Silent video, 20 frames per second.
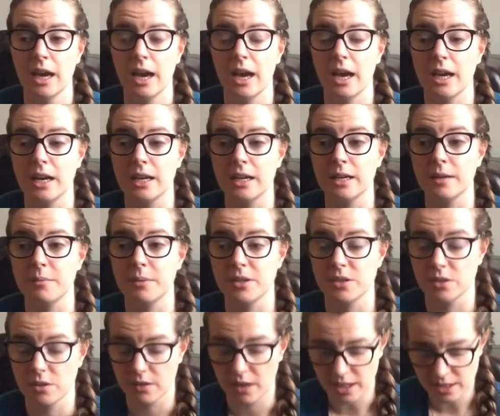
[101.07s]
Um,
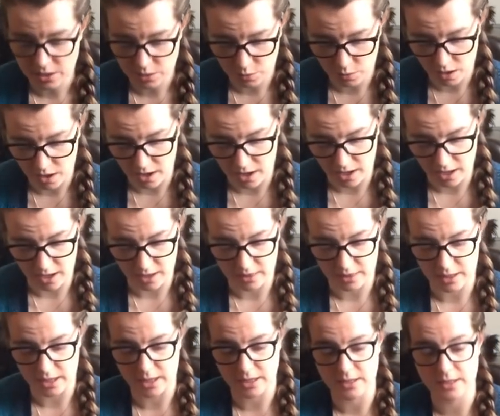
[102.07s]
so that's why
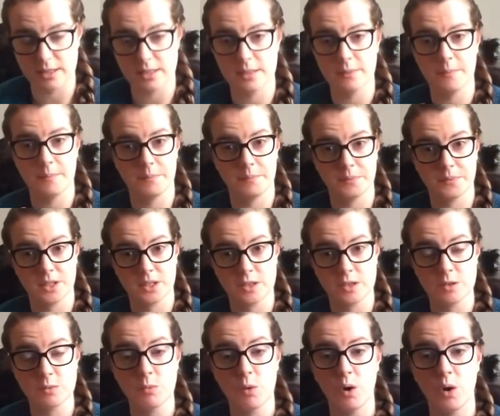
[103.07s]
these
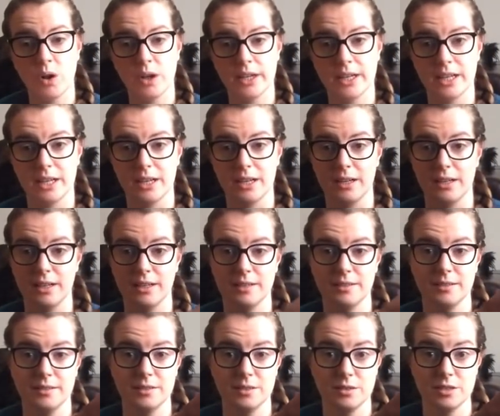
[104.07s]
small little
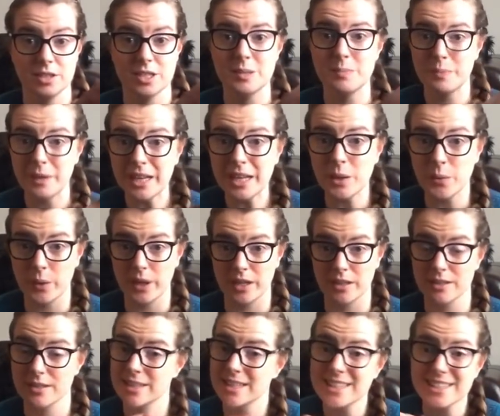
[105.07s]
spinning
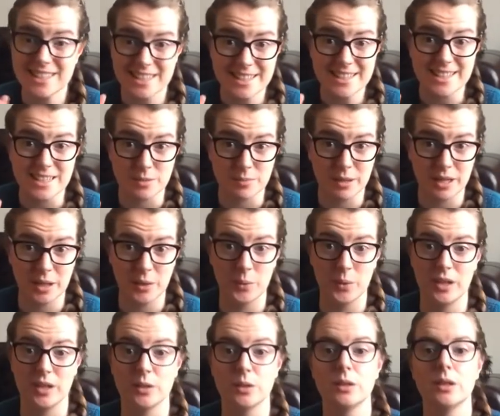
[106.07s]
wheels, this is a spinning
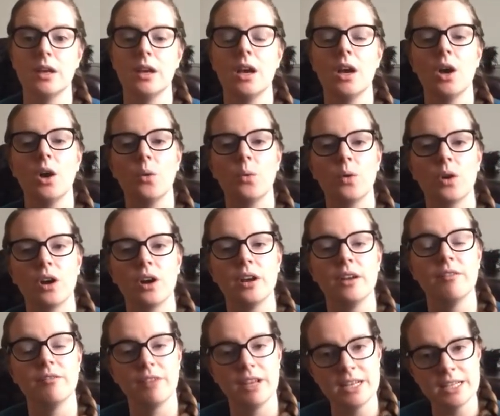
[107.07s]
wheel, were
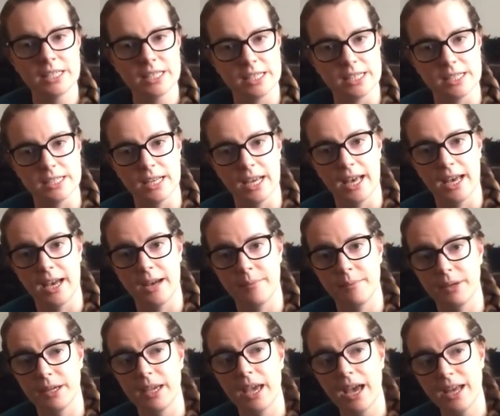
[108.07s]
invented.
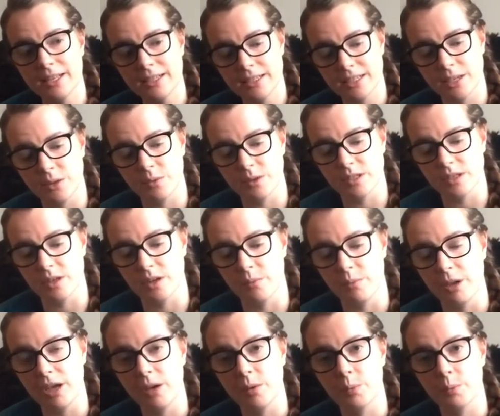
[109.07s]
Um, Gandhi was a
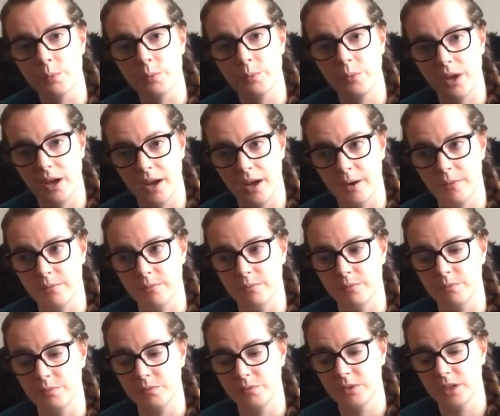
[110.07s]
big
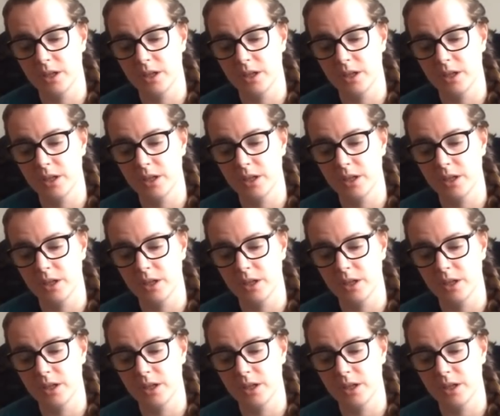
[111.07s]
um,